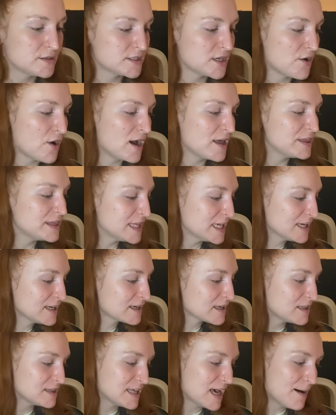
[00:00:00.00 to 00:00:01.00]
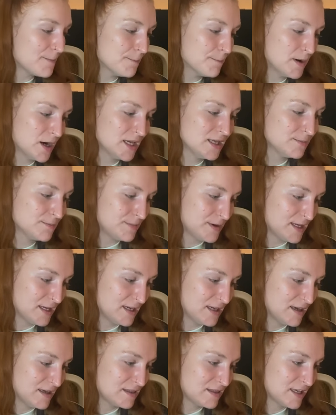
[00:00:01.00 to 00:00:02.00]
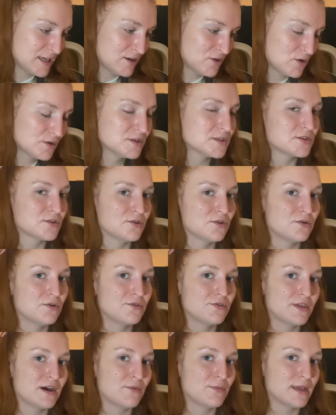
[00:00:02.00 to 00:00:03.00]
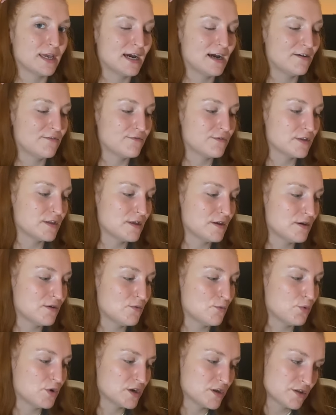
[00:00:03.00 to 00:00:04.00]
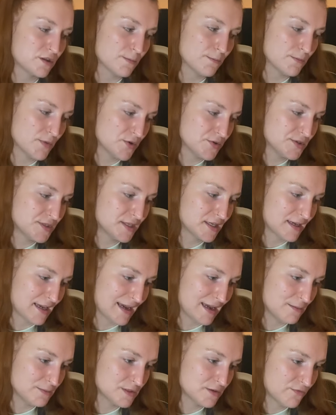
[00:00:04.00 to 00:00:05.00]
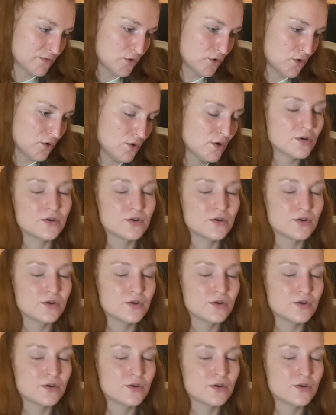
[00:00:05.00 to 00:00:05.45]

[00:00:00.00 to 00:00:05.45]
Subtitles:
So I think that might be the console that we have one of the most games for.